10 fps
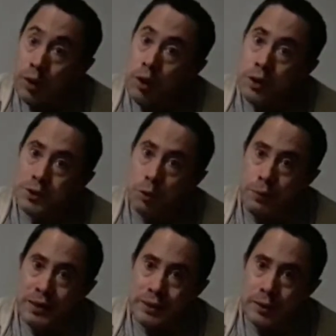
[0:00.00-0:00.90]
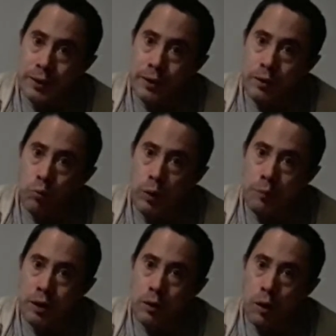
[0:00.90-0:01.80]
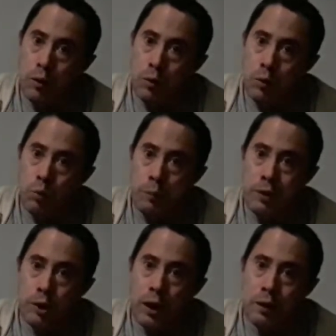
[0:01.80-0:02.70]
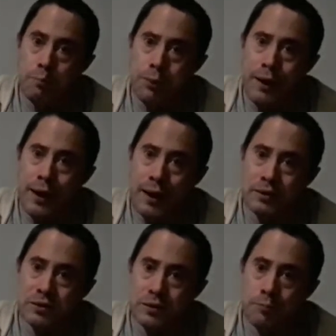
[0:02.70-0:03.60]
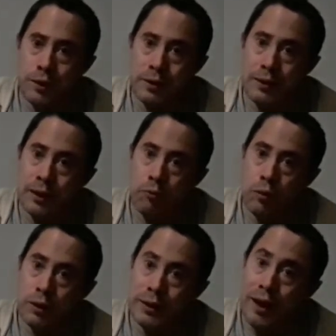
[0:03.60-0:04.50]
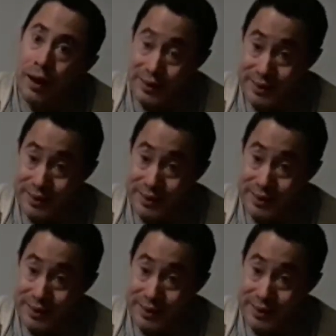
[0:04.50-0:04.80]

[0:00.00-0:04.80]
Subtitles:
So basically, women know how to play act something that they're really not.